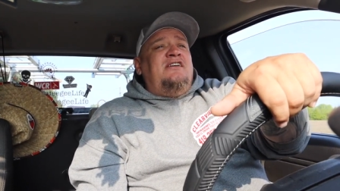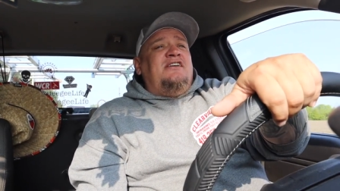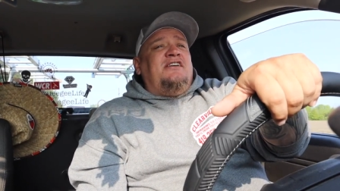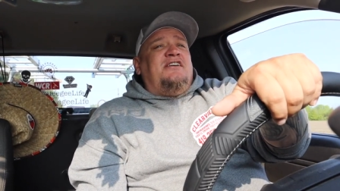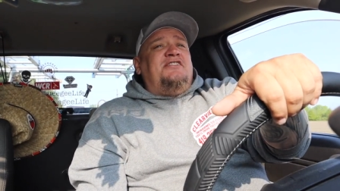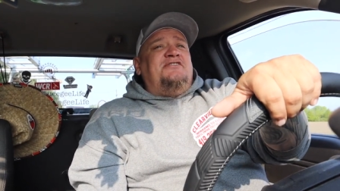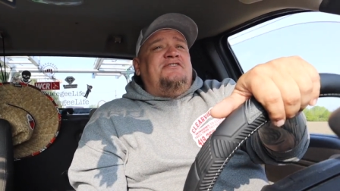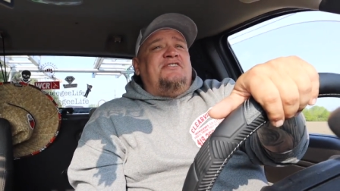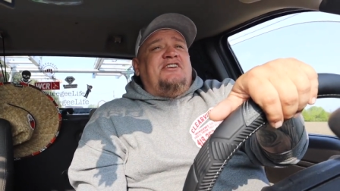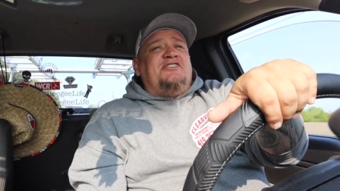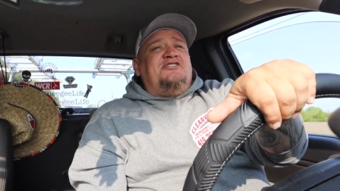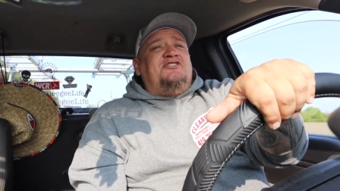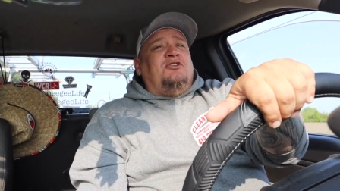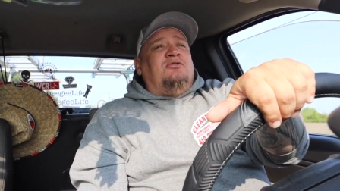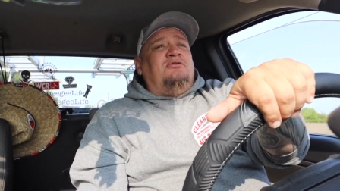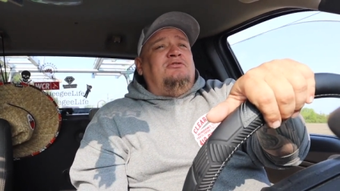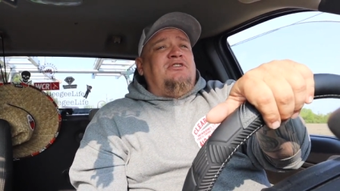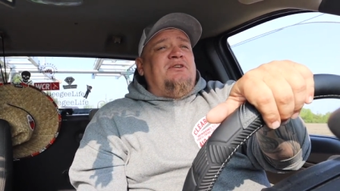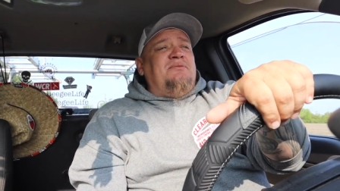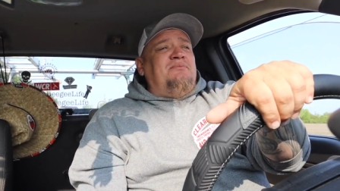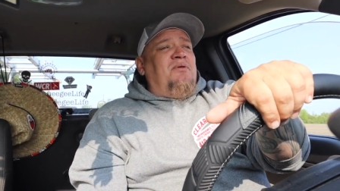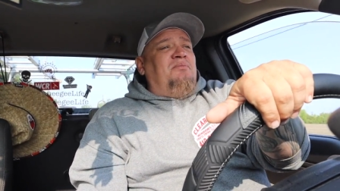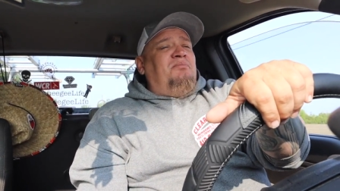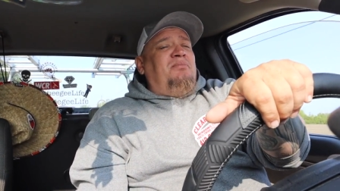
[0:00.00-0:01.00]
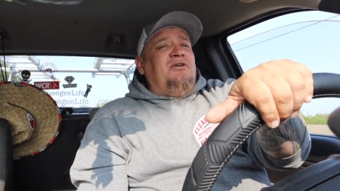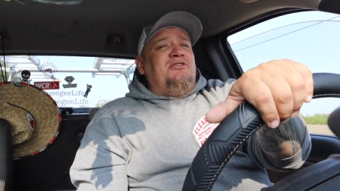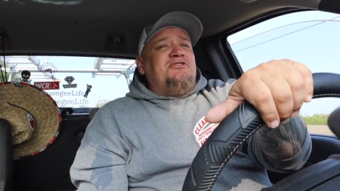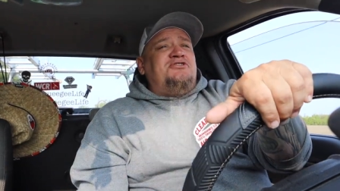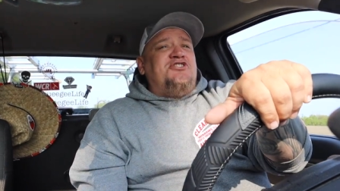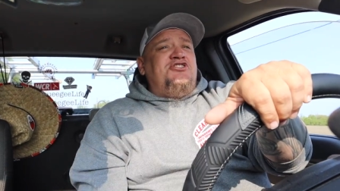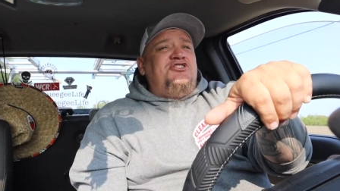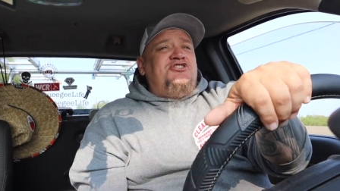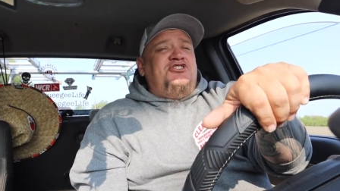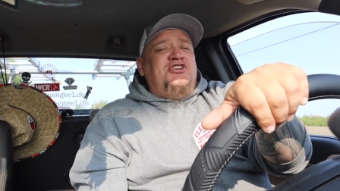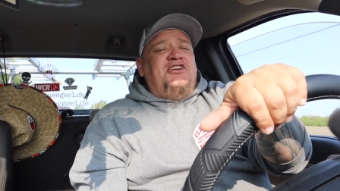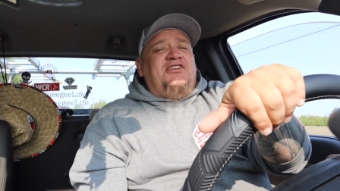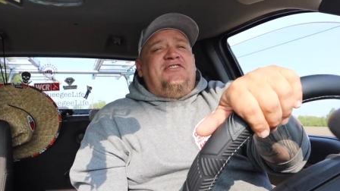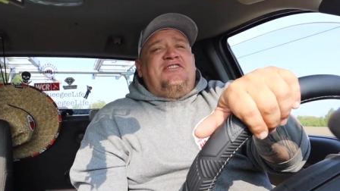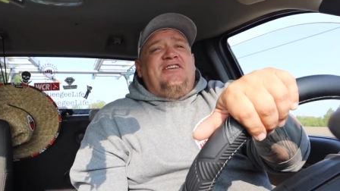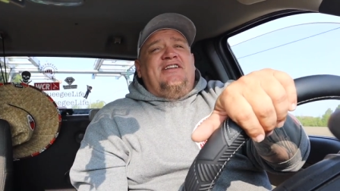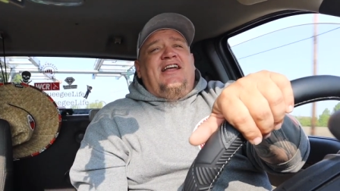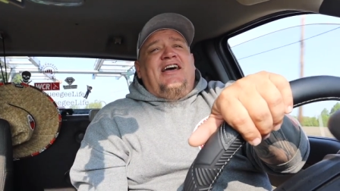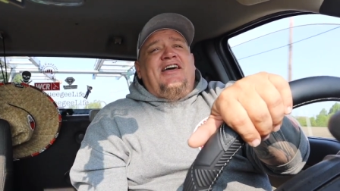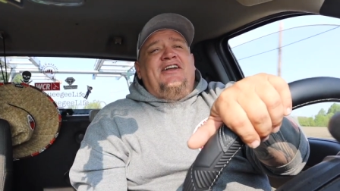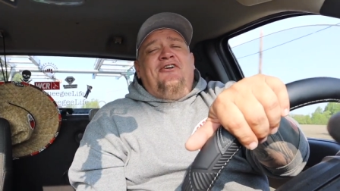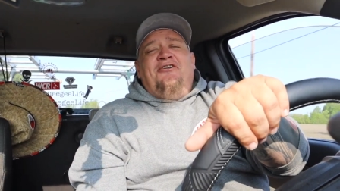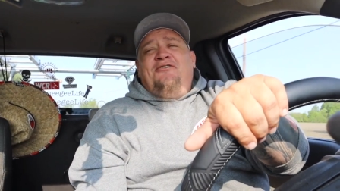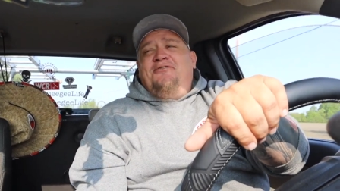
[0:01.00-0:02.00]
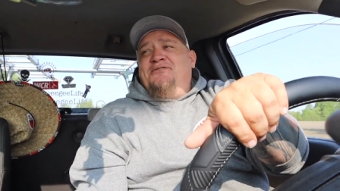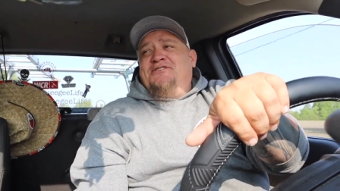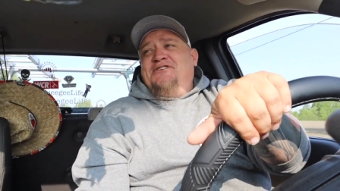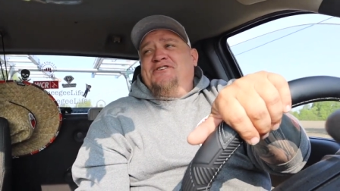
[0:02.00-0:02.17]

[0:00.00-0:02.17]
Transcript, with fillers: because I sold him a bunch of shit that I don't